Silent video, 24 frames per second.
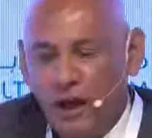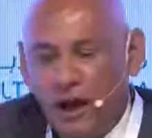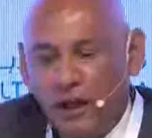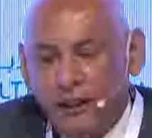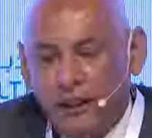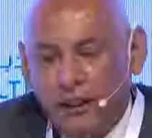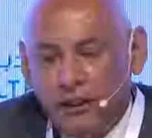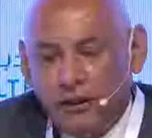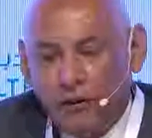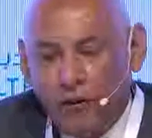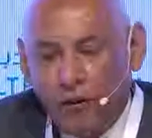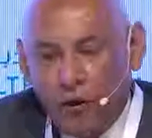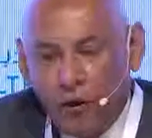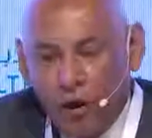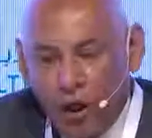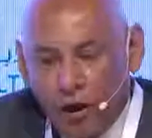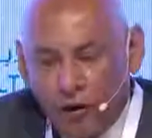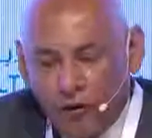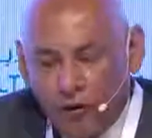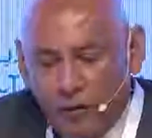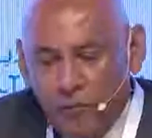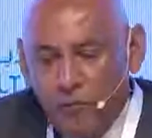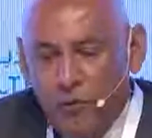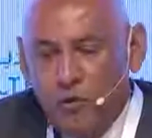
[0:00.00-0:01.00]
I think there are a
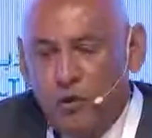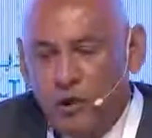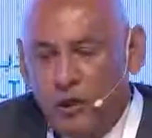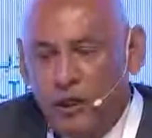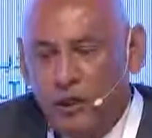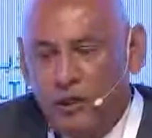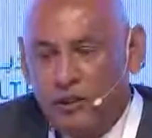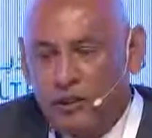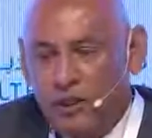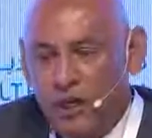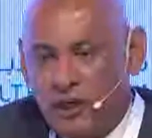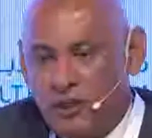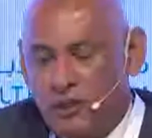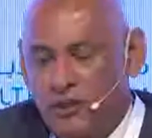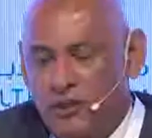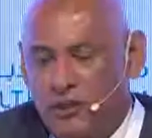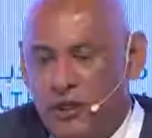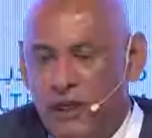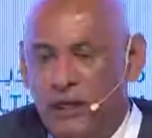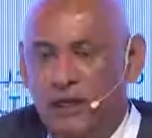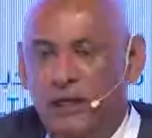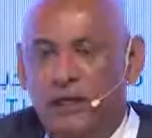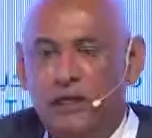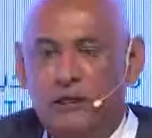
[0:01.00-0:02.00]
lot of community discussions
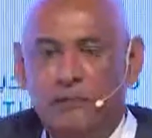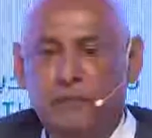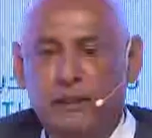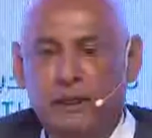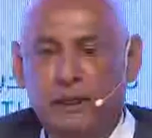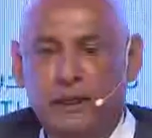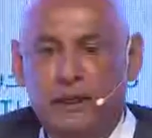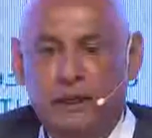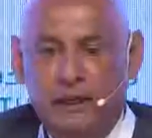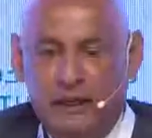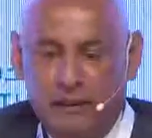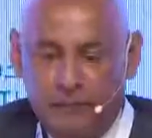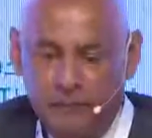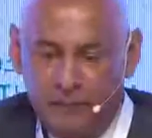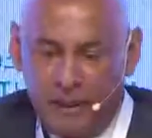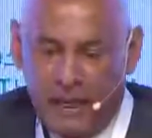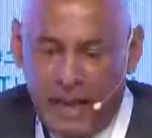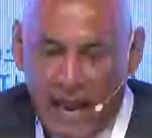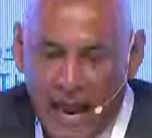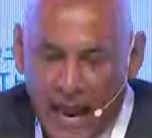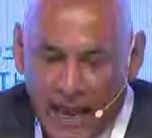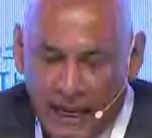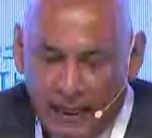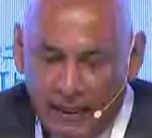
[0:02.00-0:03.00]
that need to be, be
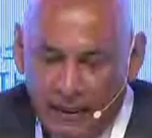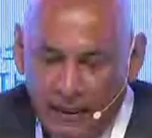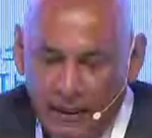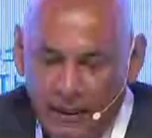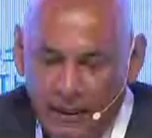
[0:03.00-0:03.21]
had.